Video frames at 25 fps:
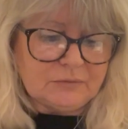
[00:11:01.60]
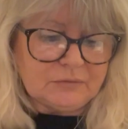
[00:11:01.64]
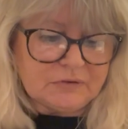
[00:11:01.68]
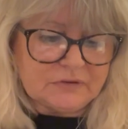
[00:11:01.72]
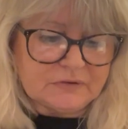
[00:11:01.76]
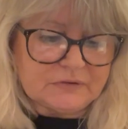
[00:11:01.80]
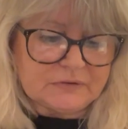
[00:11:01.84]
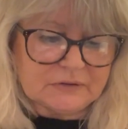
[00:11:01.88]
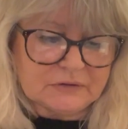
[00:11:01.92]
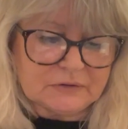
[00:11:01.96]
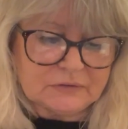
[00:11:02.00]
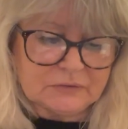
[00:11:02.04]
to
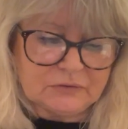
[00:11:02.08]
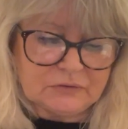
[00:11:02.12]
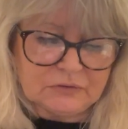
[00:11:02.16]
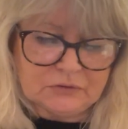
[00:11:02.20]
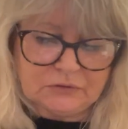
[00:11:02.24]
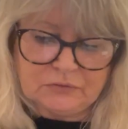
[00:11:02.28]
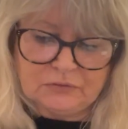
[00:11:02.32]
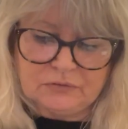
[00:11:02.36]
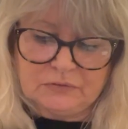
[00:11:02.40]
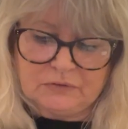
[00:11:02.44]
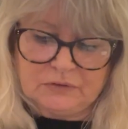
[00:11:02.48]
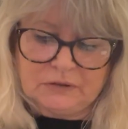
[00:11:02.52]
still
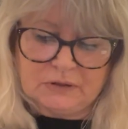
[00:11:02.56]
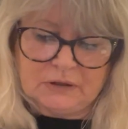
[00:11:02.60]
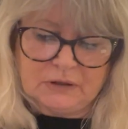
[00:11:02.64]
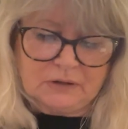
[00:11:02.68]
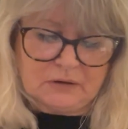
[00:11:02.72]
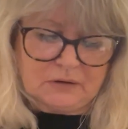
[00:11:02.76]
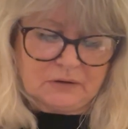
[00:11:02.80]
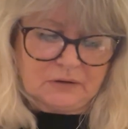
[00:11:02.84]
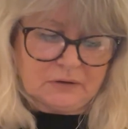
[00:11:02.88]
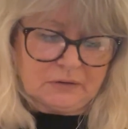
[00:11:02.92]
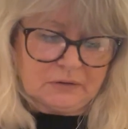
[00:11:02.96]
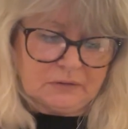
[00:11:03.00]
do the
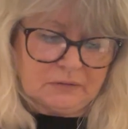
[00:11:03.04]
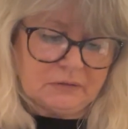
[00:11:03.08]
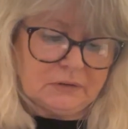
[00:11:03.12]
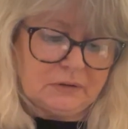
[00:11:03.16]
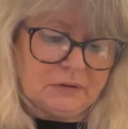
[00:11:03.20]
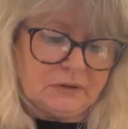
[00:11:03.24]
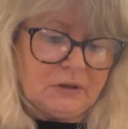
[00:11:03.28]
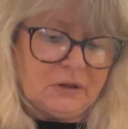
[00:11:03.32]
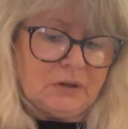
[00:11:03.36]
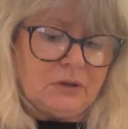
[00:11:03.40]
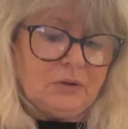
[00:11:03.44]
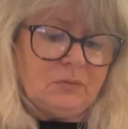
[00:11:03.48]
yarn,
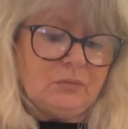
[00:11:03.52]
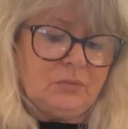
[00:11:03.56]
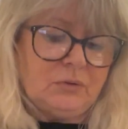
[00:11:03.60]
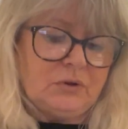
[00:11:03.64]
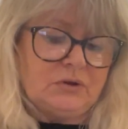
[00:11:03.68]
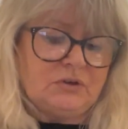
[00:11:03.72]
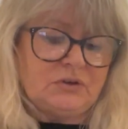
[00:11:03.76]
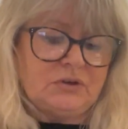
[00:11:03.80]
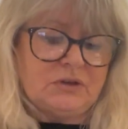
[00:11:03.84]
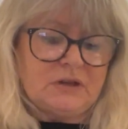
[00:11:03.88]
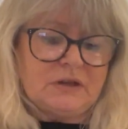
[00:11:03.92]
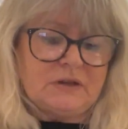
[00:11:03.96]

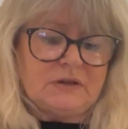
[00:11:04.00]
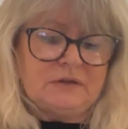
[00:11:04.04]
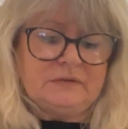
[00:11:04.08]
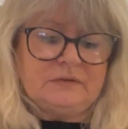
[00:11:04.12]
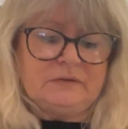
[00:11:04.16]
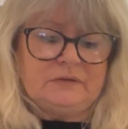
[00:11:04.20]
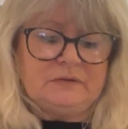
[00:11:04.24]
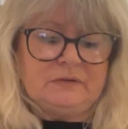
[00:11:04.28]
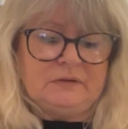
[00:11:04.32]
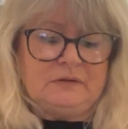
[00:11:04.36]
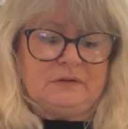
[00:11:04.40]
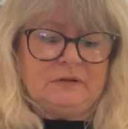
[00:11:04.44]
which
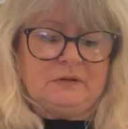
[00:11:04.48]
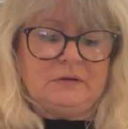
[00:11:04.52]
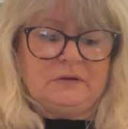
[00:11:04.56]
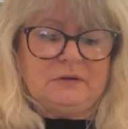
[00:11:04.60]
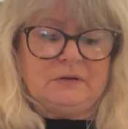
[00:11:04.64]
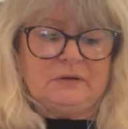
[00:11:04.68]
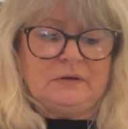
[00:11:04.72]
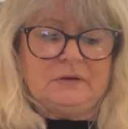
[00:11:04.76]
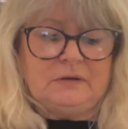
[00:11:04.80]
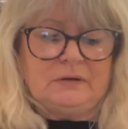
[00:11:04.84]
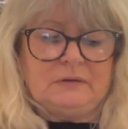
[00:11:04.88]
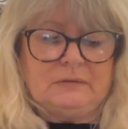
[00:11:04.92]
is
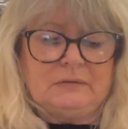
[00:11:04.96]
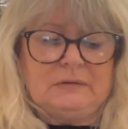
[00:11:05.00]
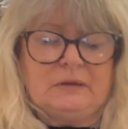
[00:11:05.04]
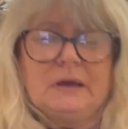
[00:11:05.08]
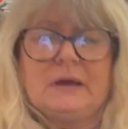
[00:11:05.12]
the